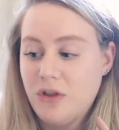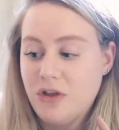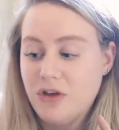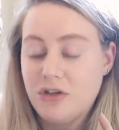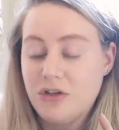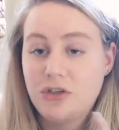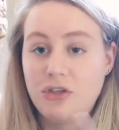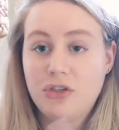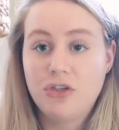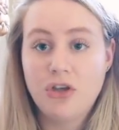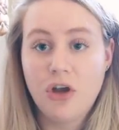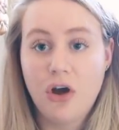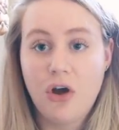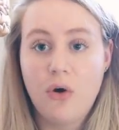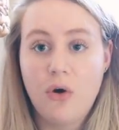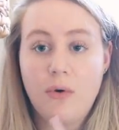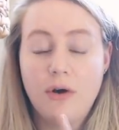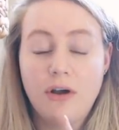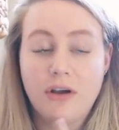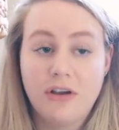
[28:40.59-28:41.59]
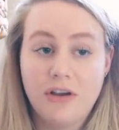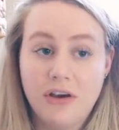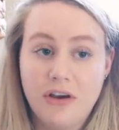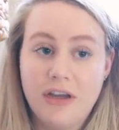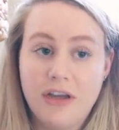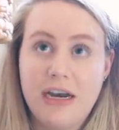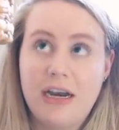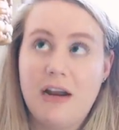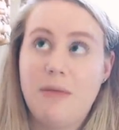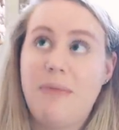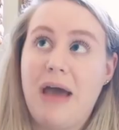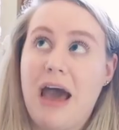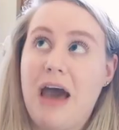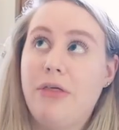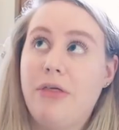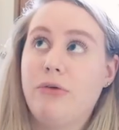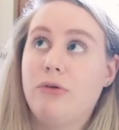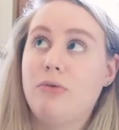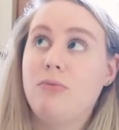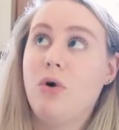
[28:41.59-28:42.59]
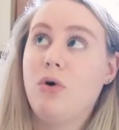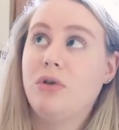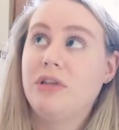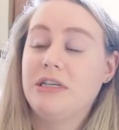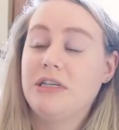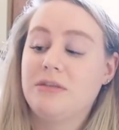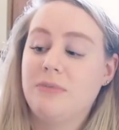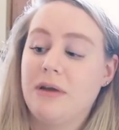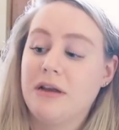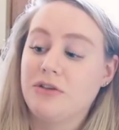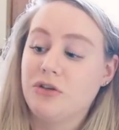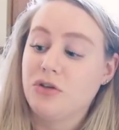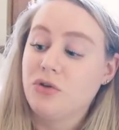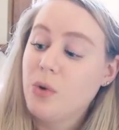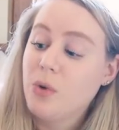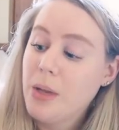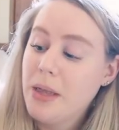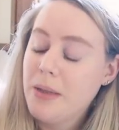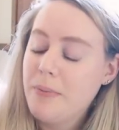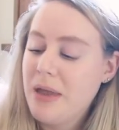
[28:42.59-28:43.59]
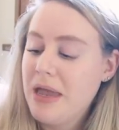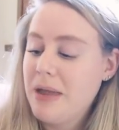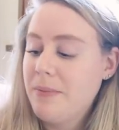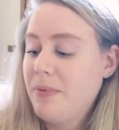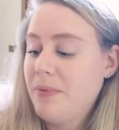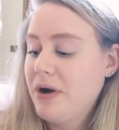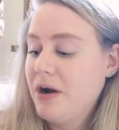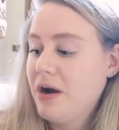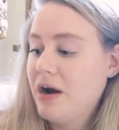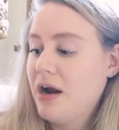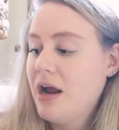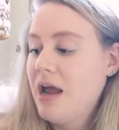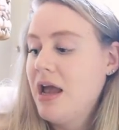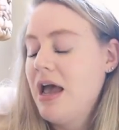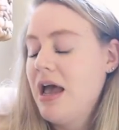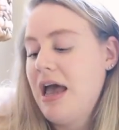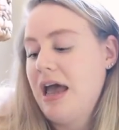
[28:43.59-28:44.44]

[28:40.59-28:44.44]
look so good in a bathroom holding some extra toilet paper